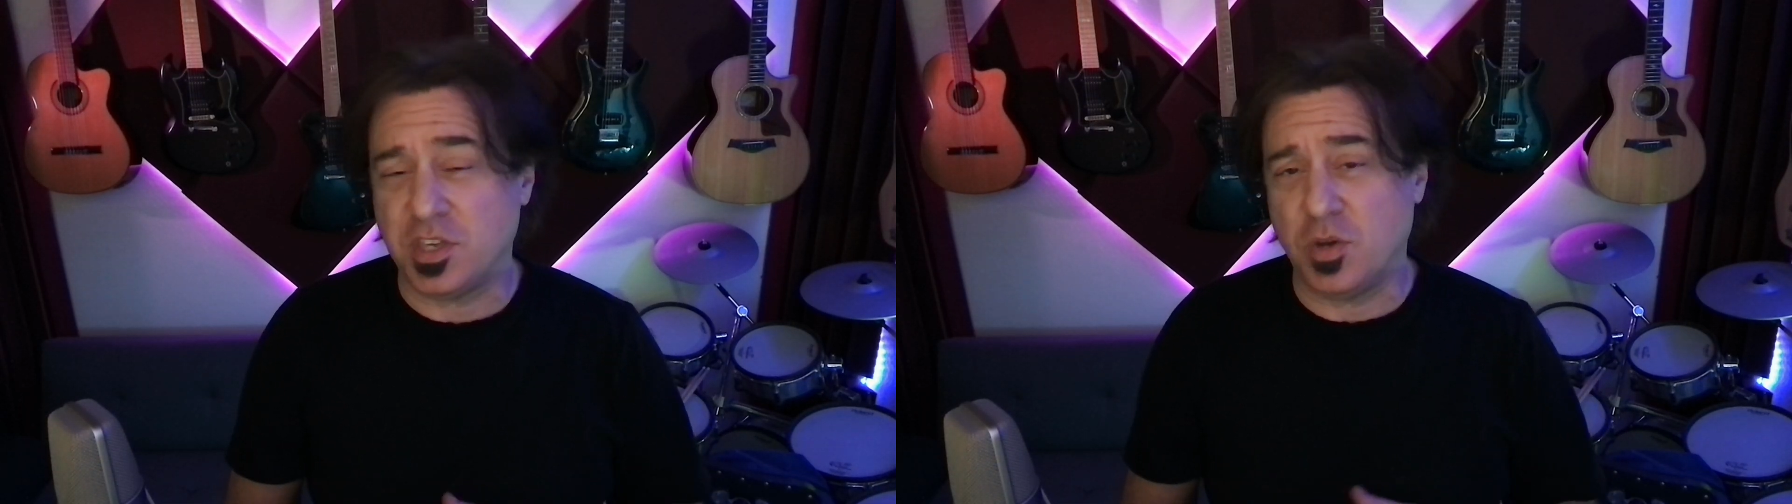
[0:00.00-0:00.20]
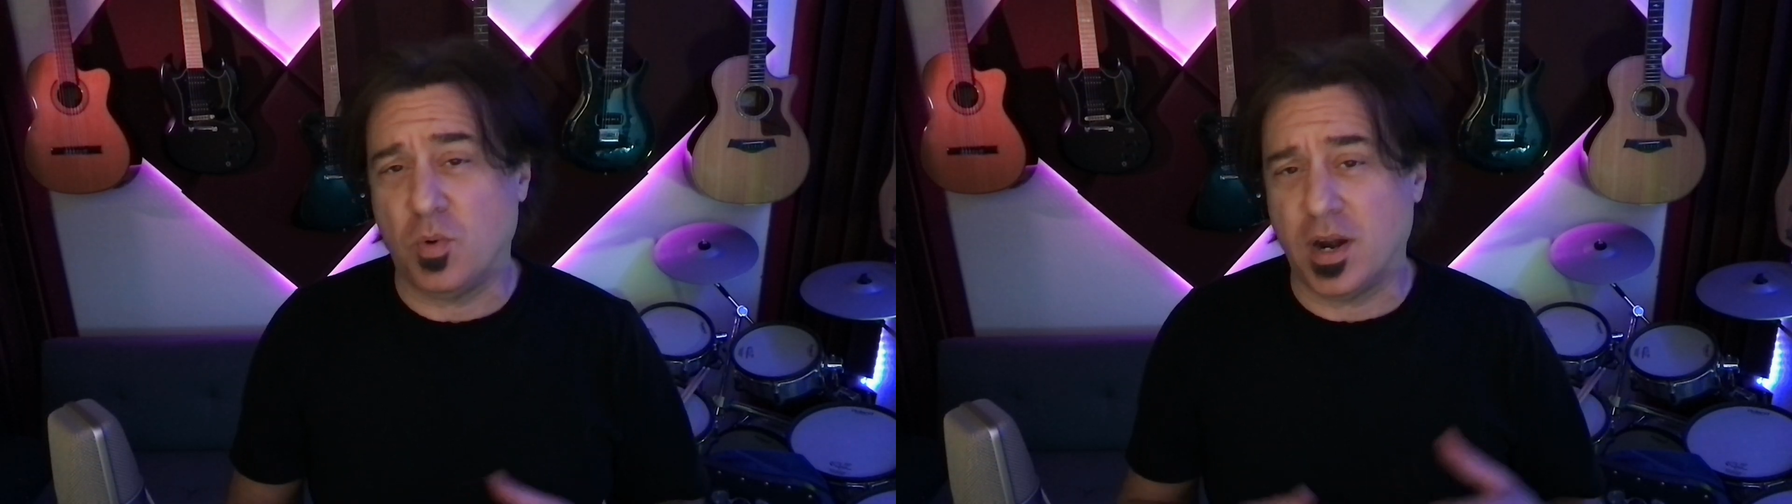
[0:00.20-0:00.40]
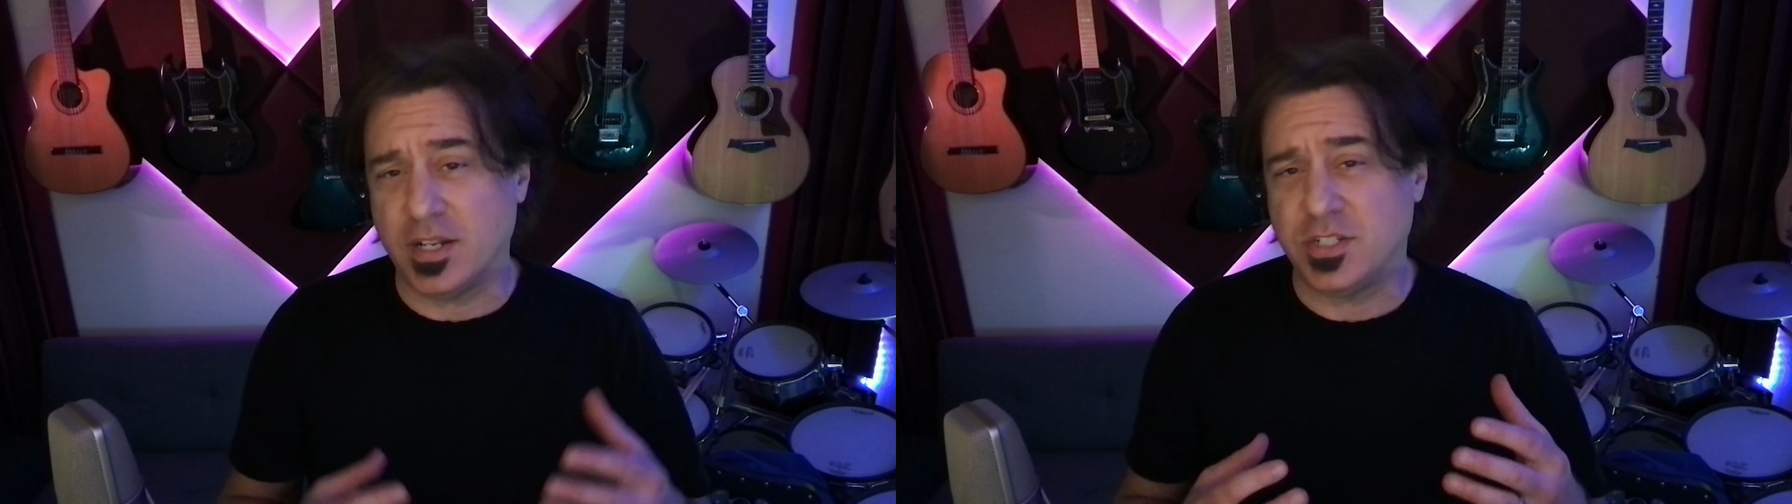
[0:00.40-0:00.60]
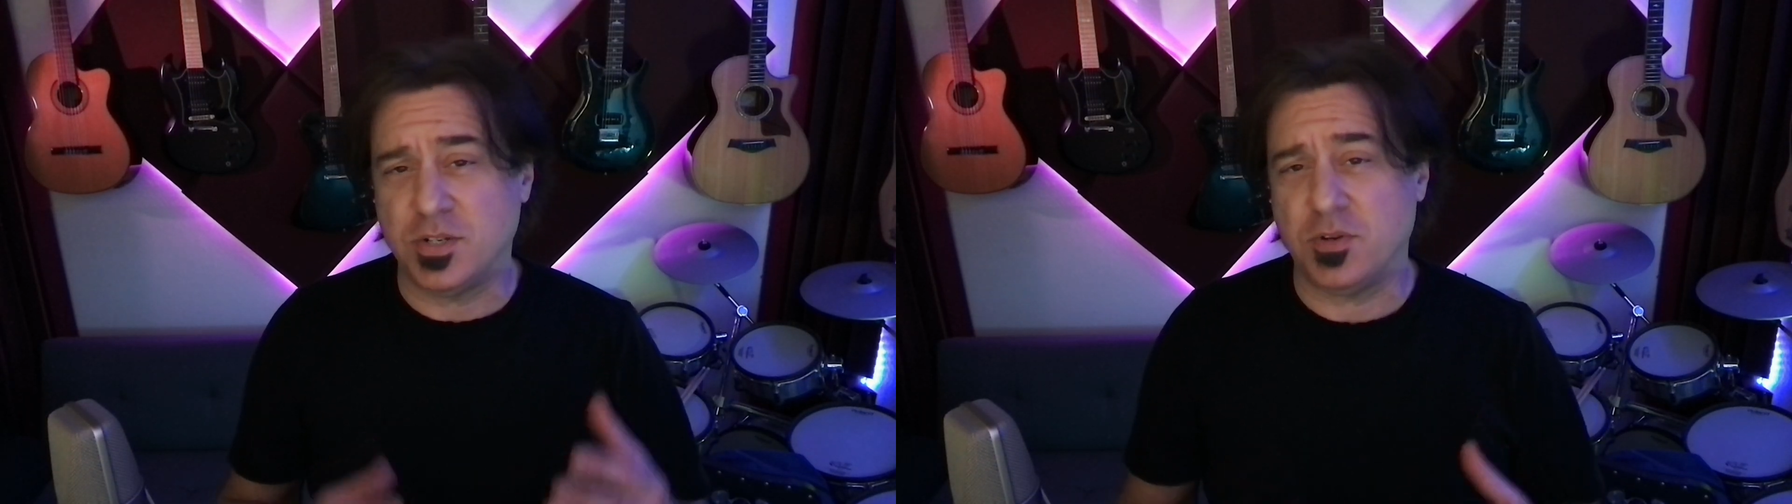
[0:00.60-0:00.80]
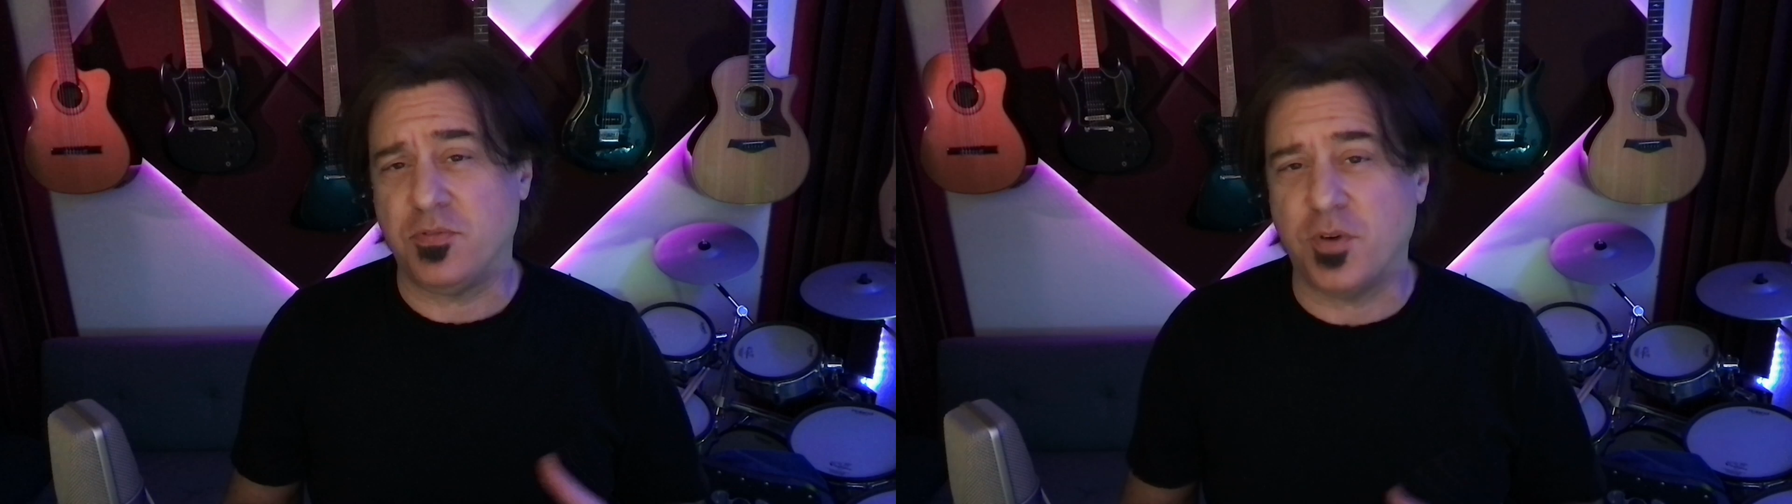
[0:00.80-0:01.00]
you wanted
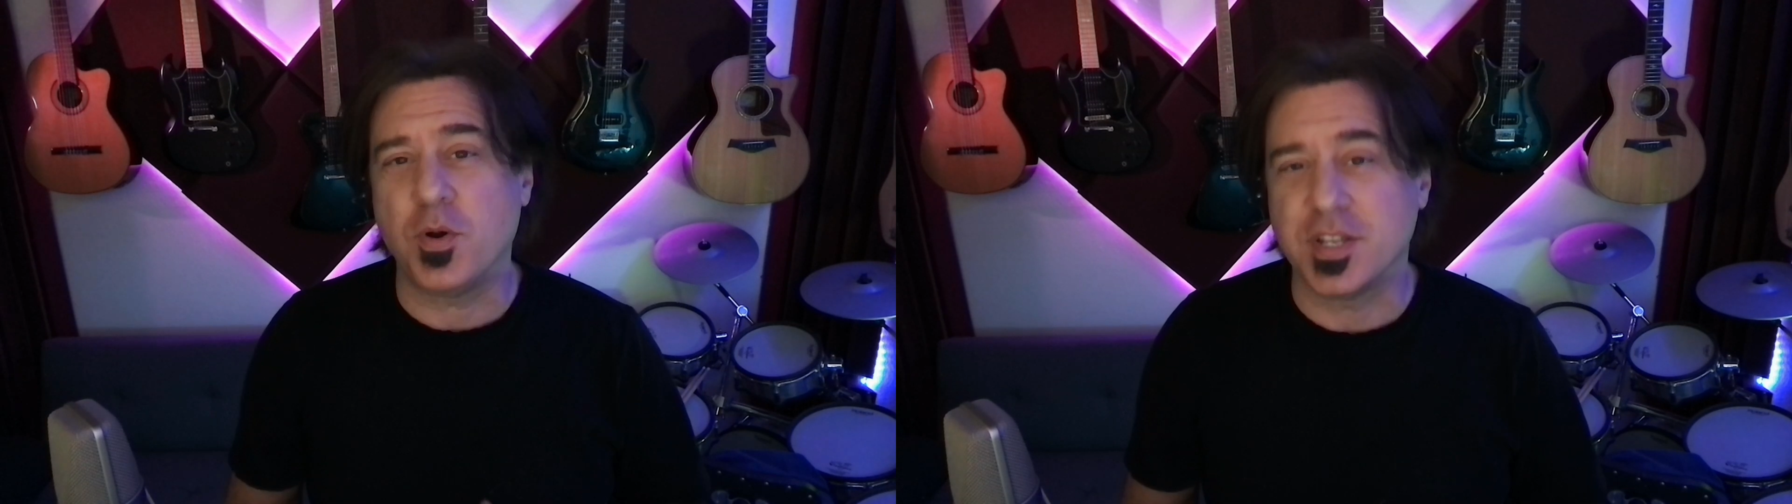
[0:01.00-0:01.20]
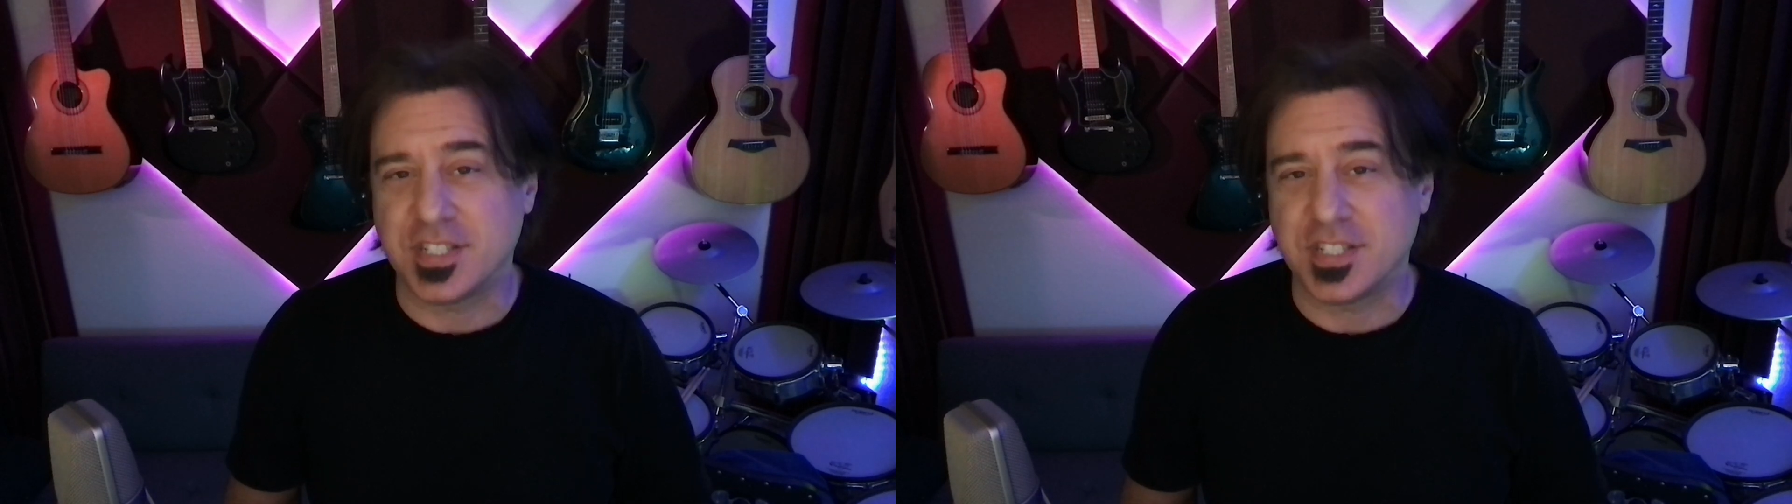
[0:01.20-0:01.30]
to focus